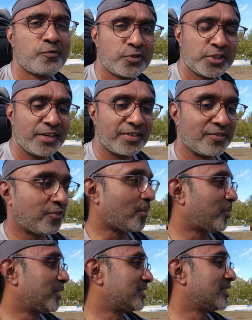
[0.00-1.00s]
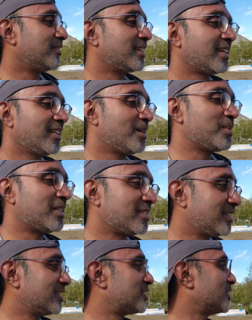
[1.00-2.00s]
Saving 4.7
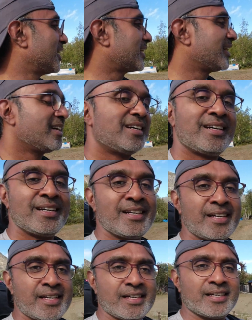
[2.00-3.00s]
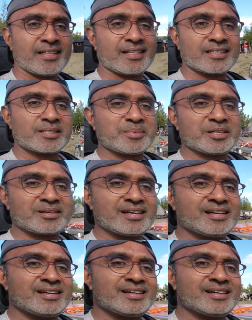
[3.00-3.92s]
kilometers on the track. That's the boat,